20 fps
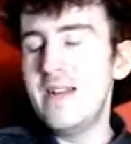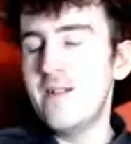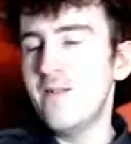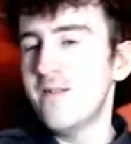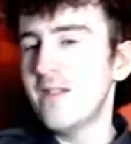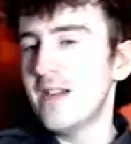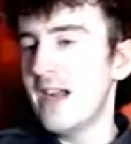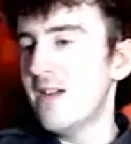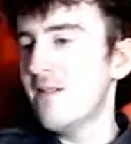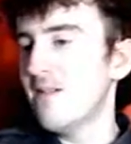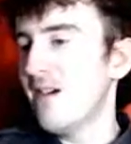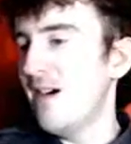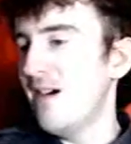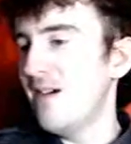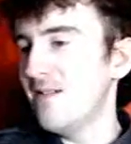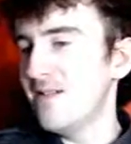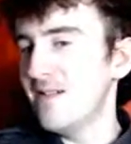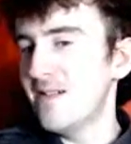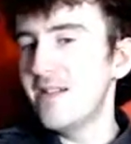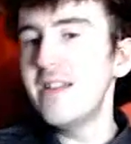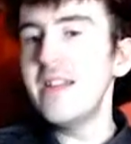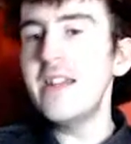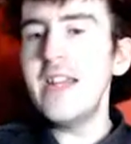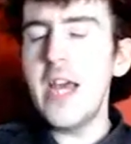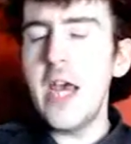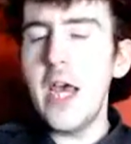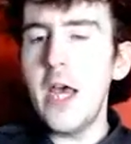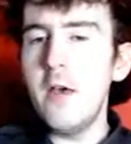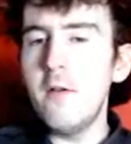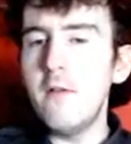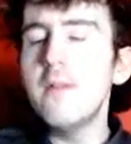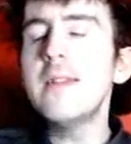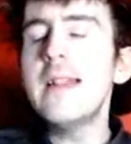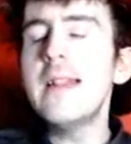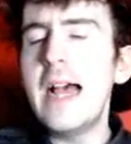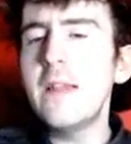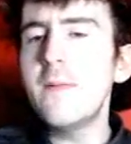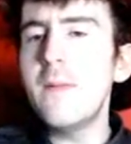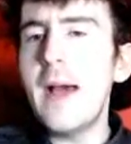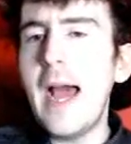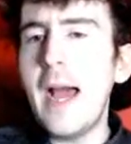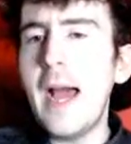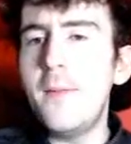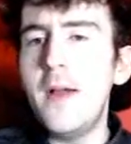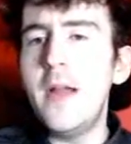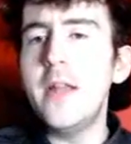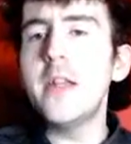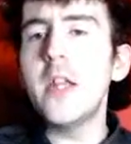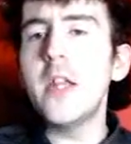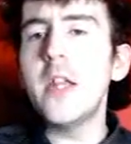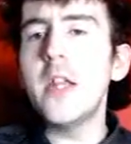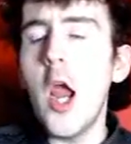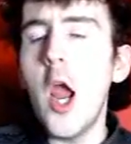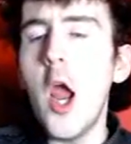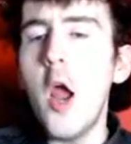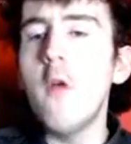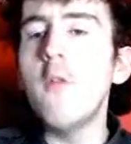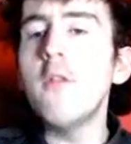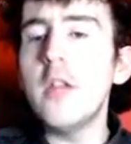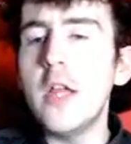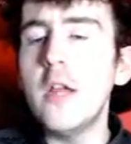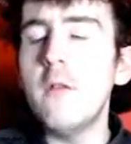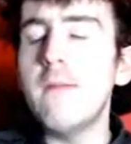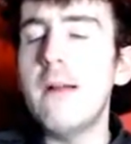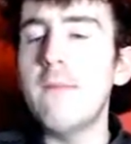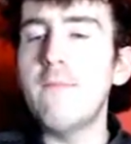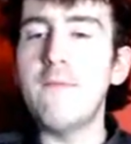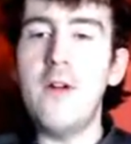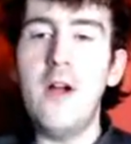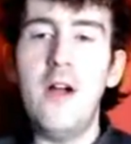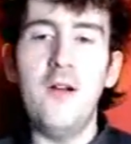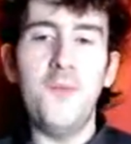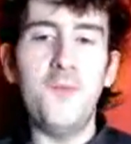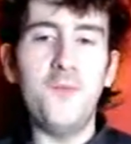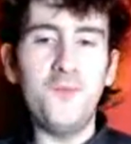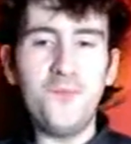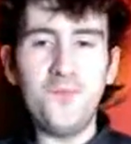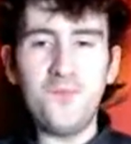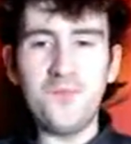did it all go wrong? You! That's what happened. You went wrong.